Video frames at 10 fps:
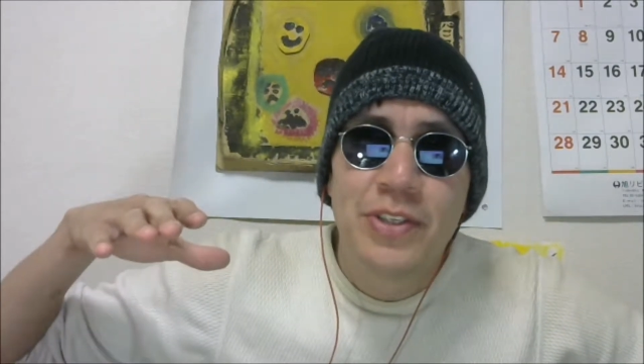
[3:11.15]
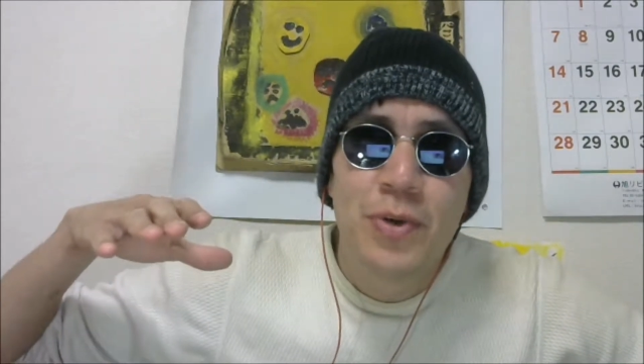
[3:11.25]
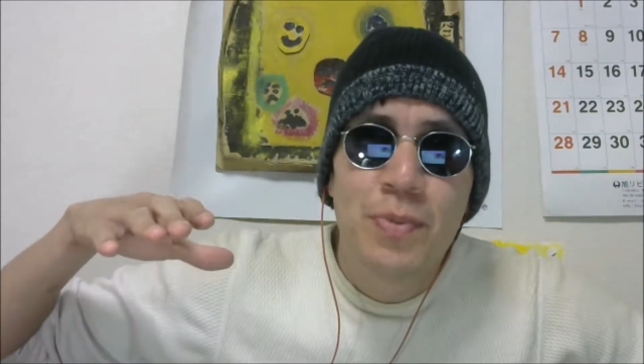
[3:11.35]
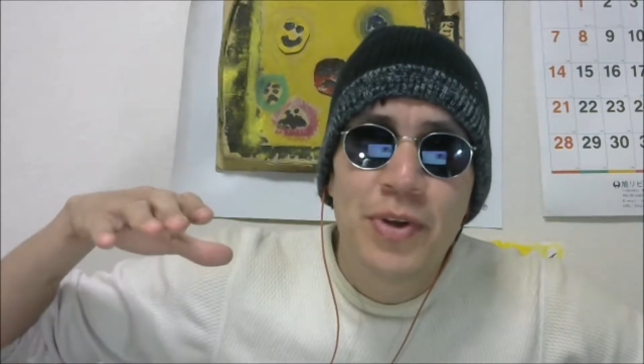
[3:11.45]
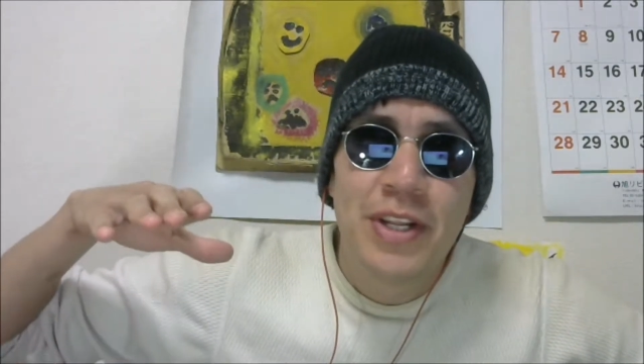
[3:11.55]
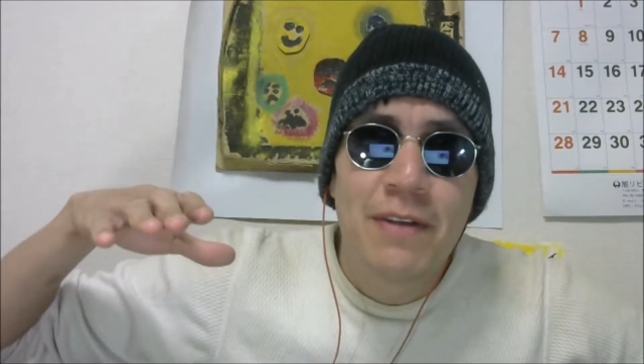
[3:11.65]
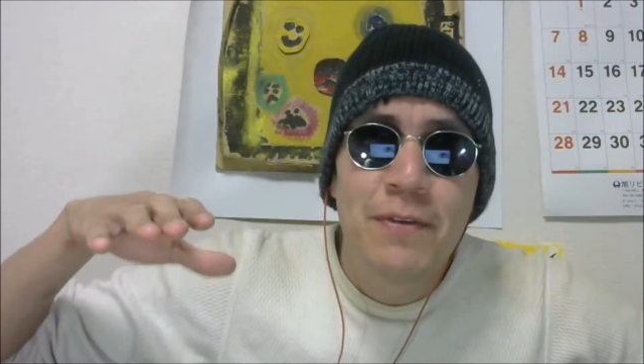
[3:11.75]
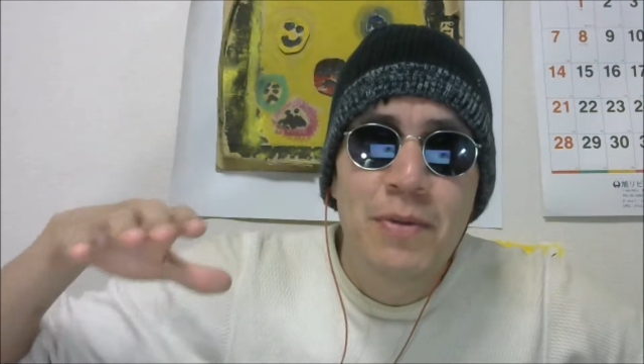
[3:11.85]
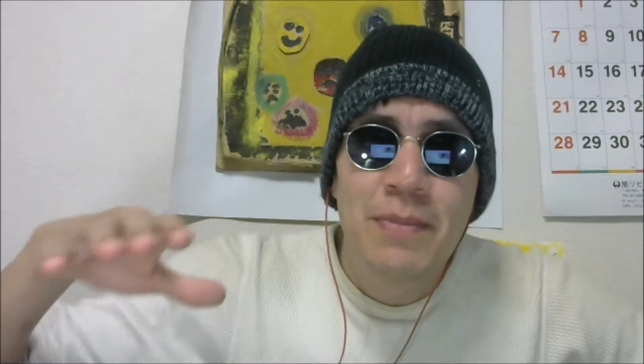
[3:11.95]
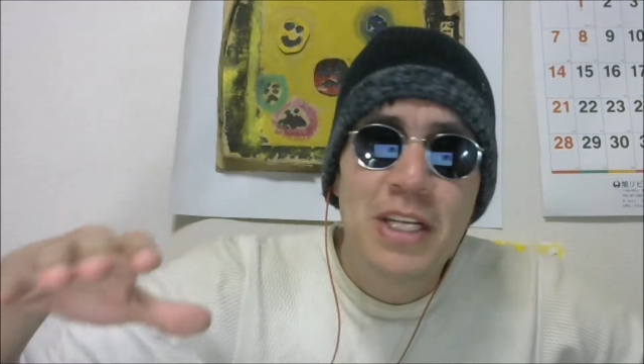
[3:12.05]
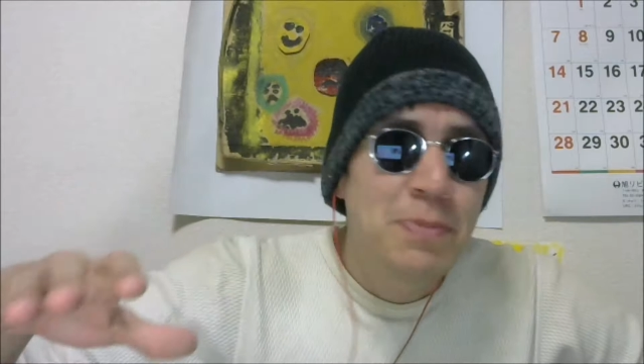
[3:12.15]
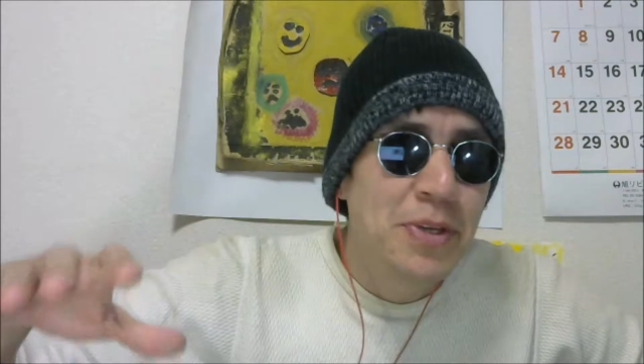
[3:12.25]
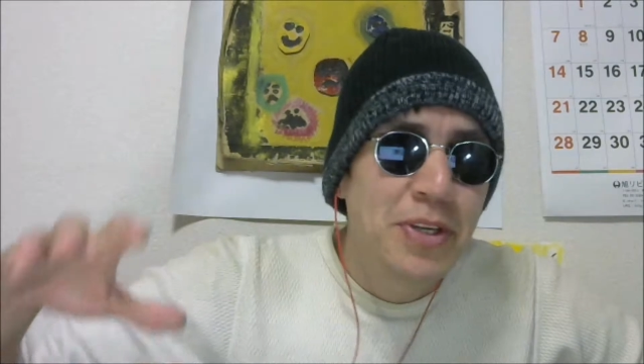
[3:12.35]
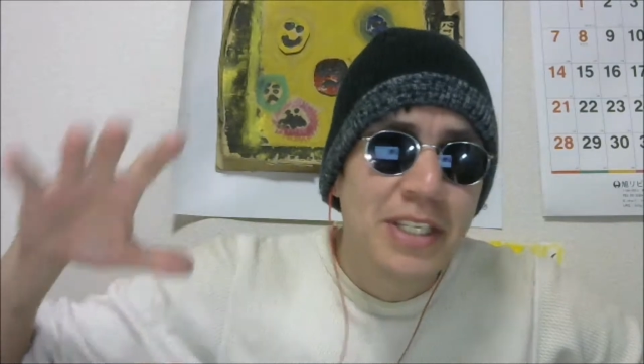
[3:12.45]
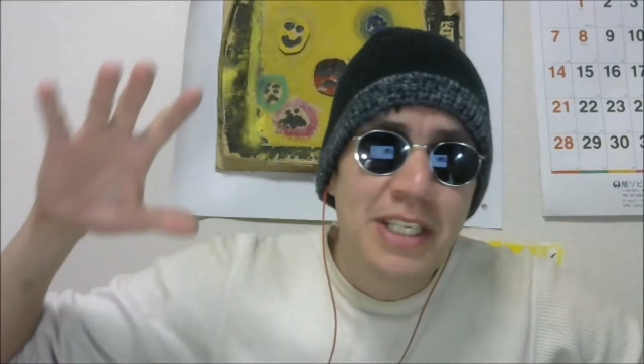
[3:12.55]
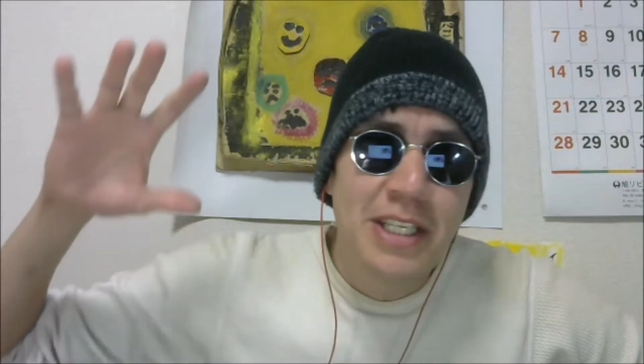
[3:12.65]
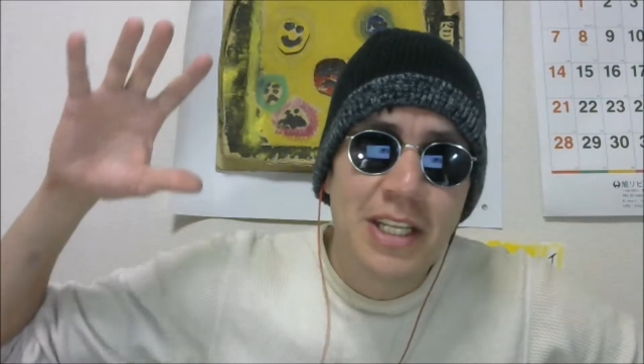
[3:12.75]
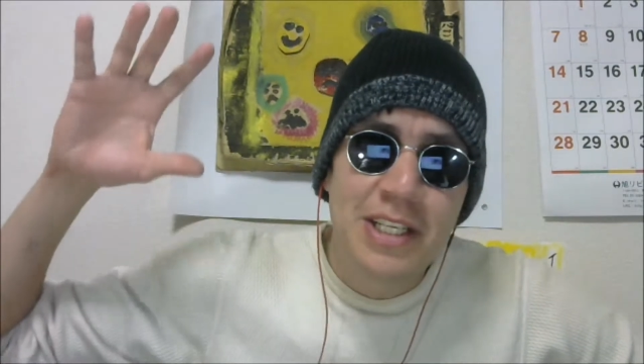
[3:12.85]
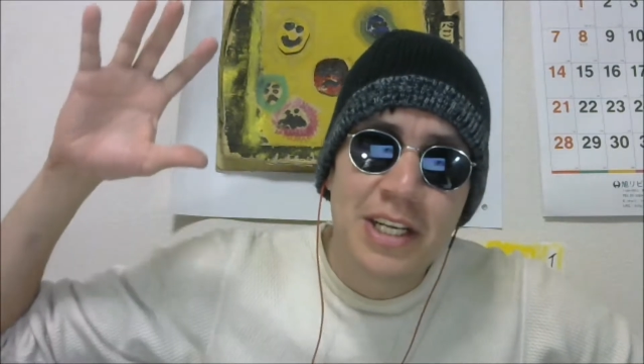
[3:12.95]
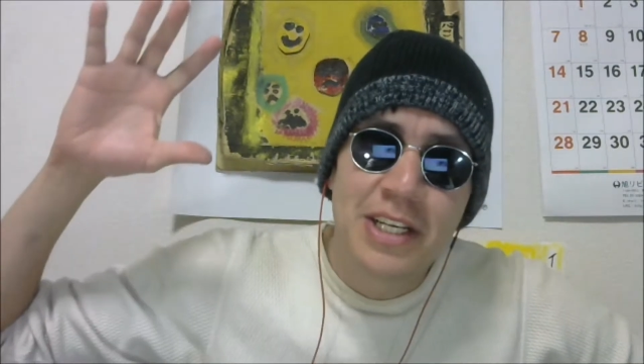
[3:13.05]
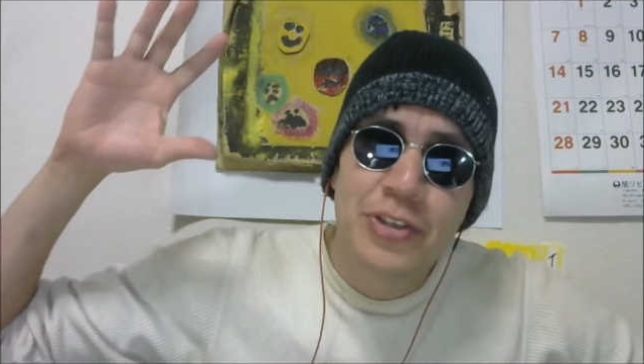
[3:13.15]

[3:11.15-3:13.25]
no more than a few minutes, but you can see the sun